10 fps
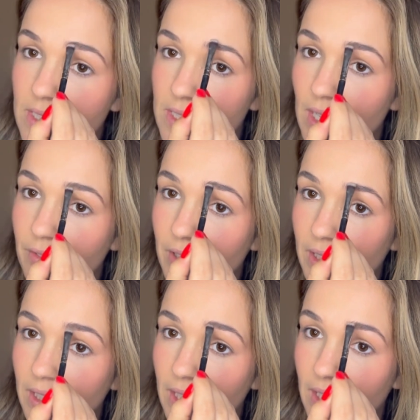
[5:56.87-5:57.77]

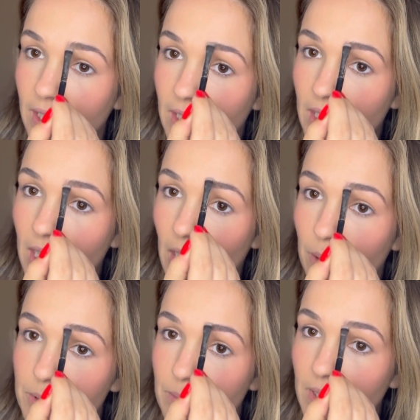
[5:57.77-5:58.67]
Definitely
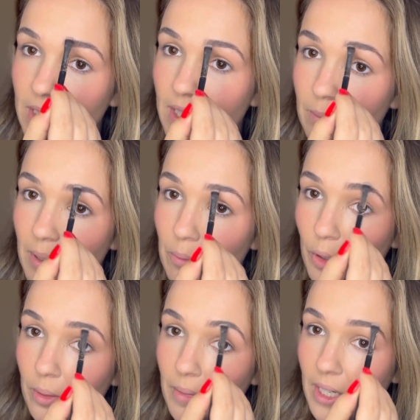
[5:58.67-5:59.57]
helped me get my
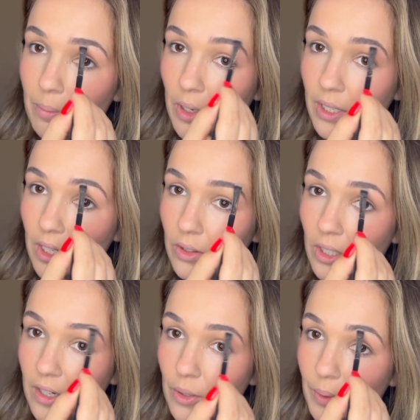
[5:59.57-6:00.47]
morning makeup on a
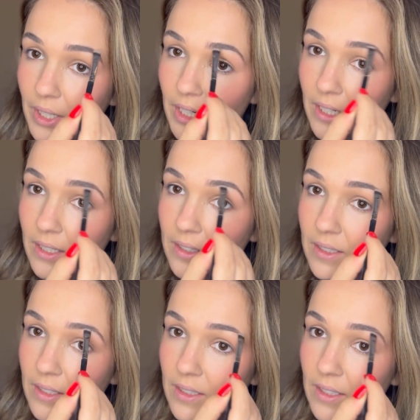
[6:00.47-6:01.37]
lot quicker,
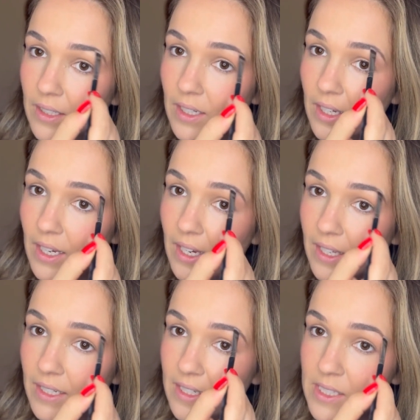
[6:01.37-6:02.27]
and it